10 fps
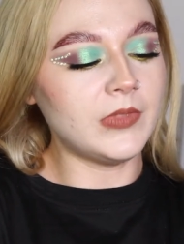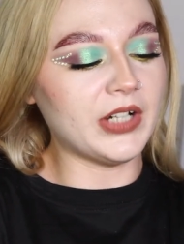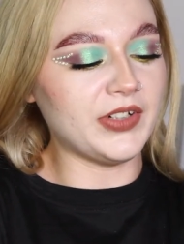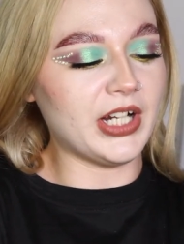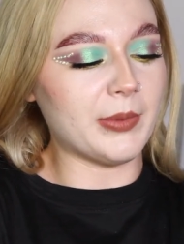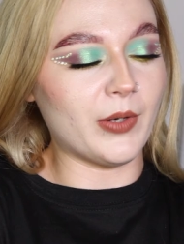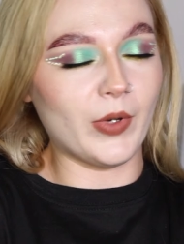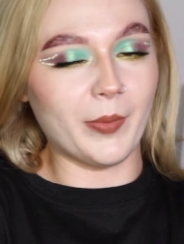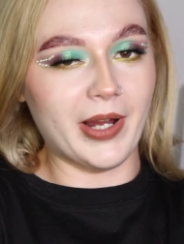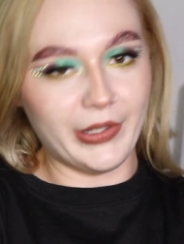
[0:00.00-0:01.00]
every time I
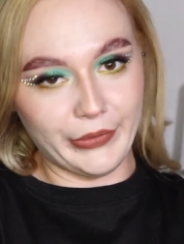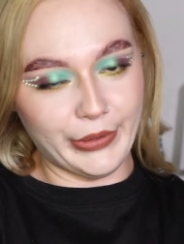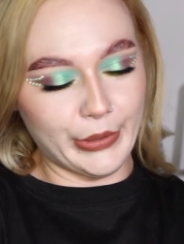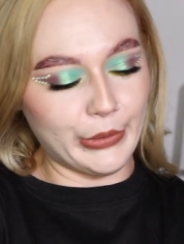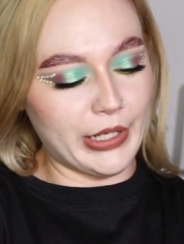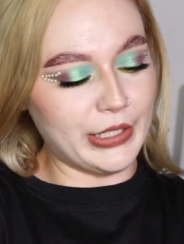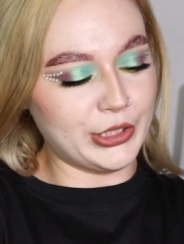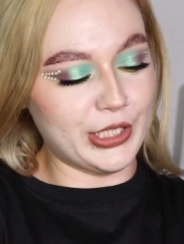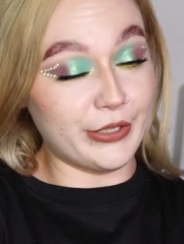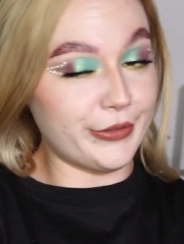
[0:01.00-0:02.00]
wear my Cleona
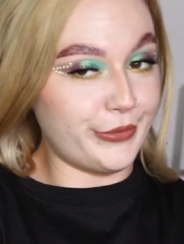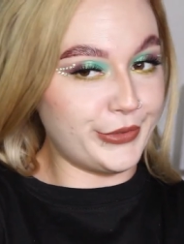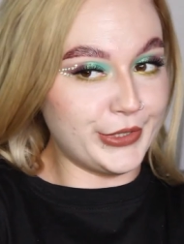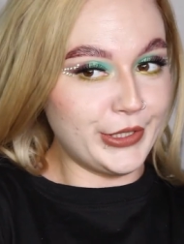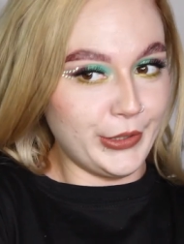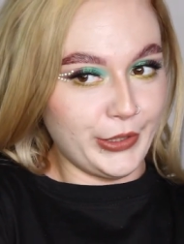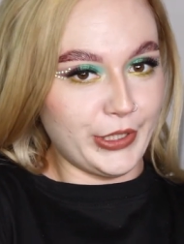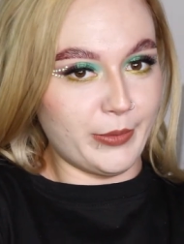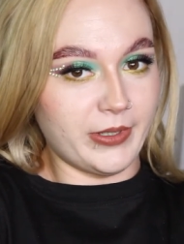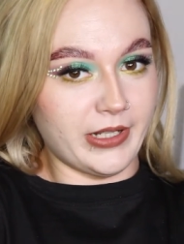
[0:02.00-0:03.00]
eyeshadows,
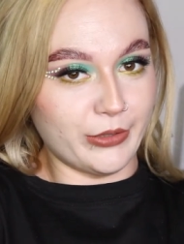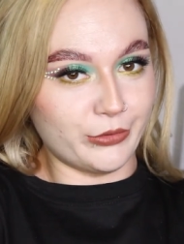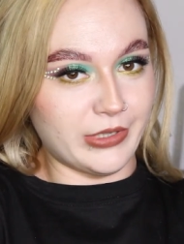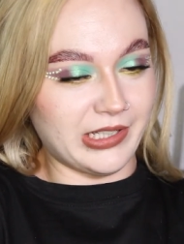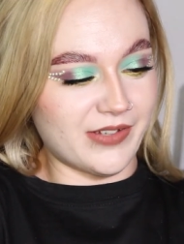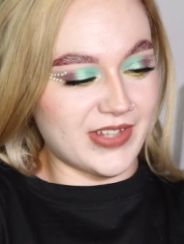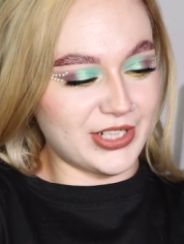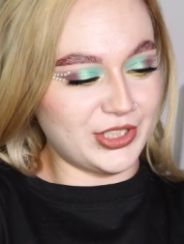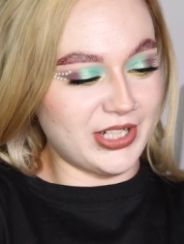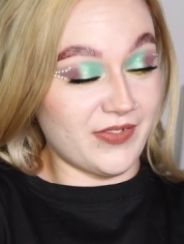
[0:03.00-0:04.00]
he'd be like, oh, I love
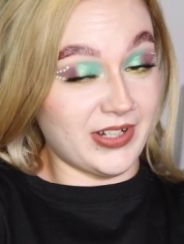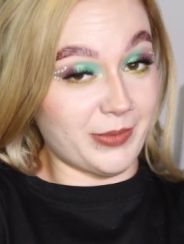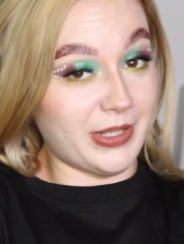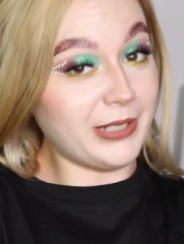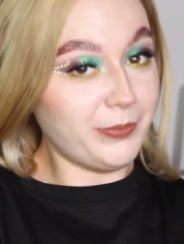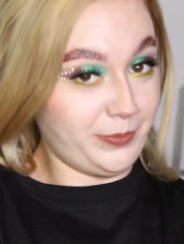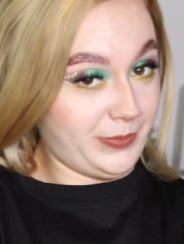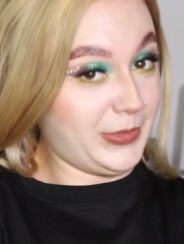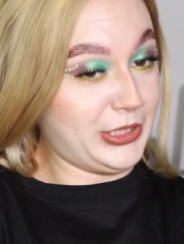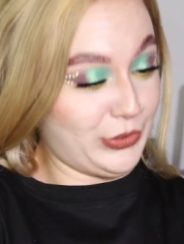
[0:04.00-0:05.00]
that shift. And I'm like,
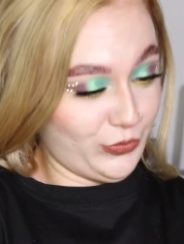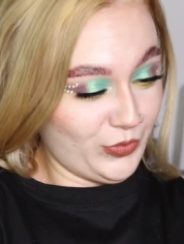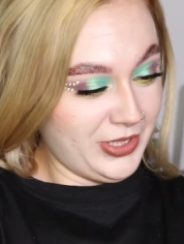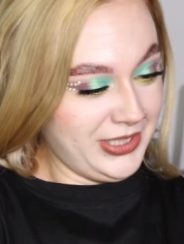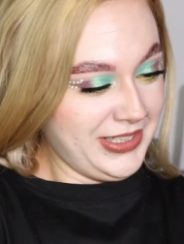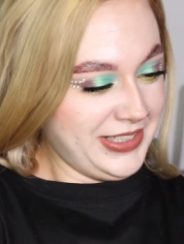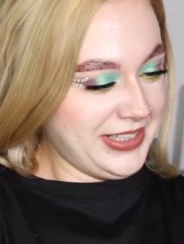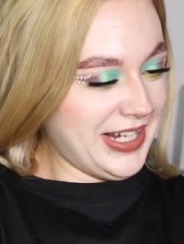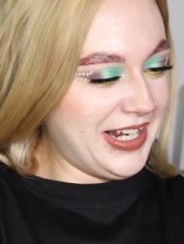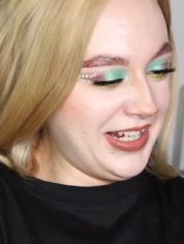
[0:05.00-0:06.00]
me too.
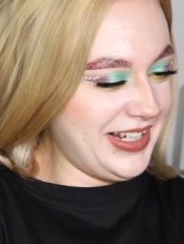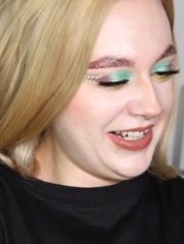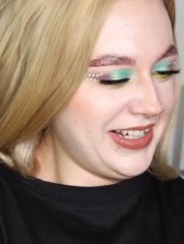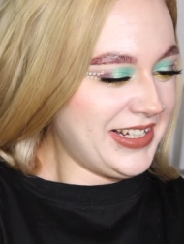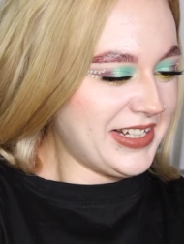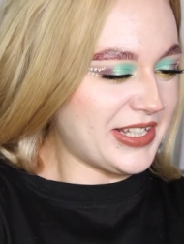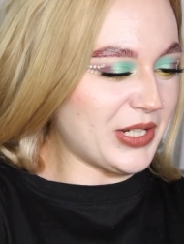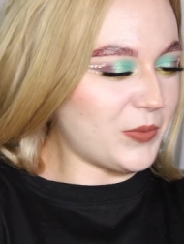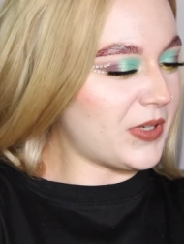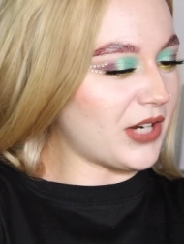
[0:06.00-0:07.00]

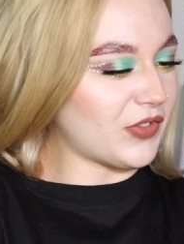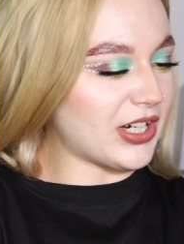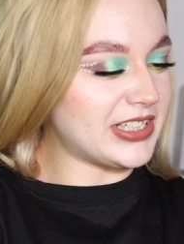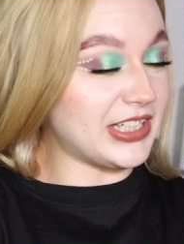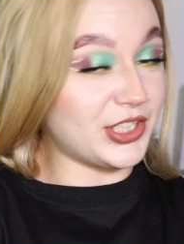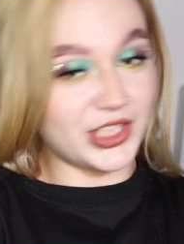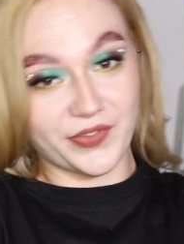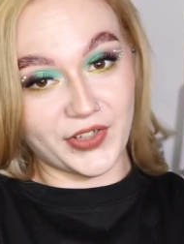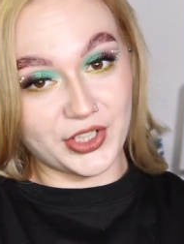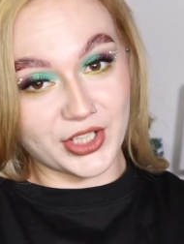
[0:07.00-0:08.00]
So whenever I see a
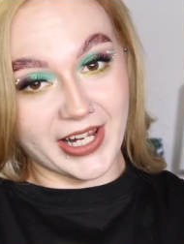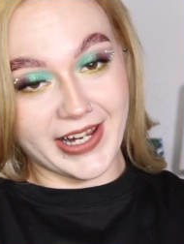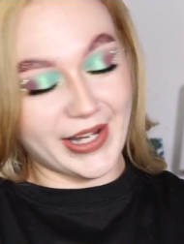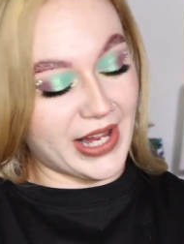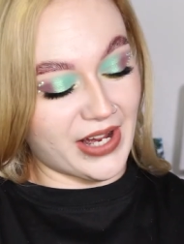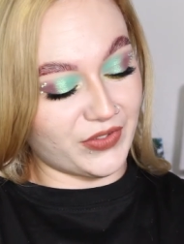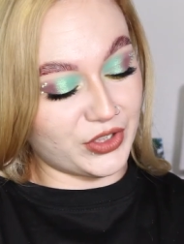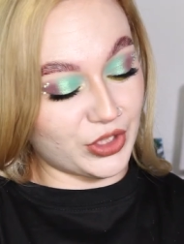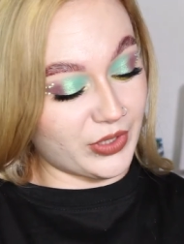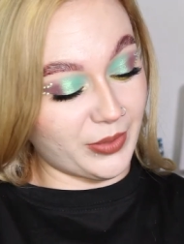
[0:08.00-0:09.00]
shifty shade, I have to
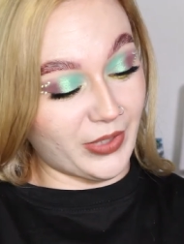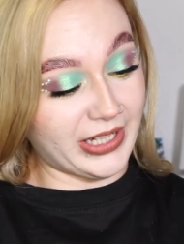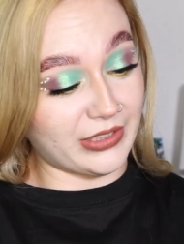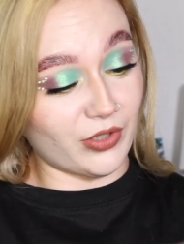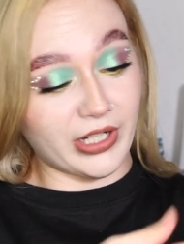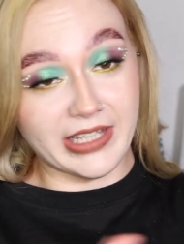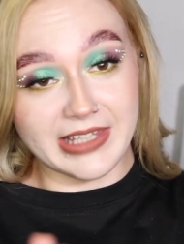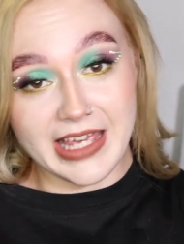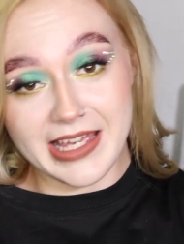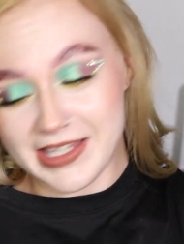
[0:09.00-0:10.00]
show him, like, look at
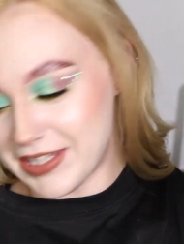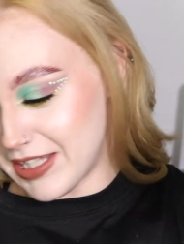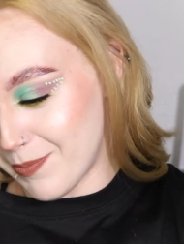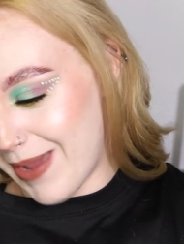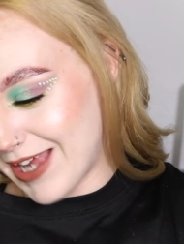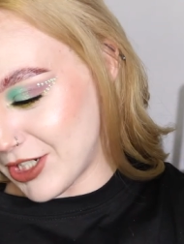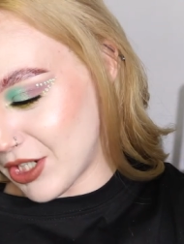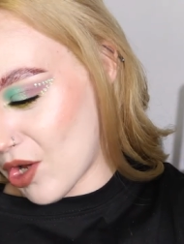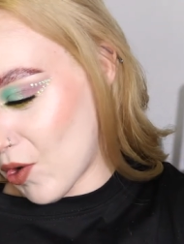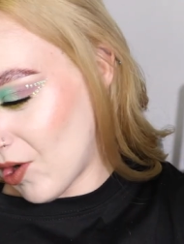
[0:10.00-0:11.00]
this. It's
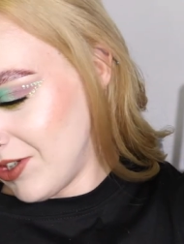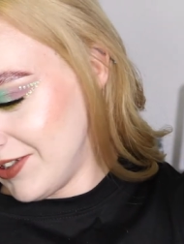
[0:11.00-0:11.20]
magical.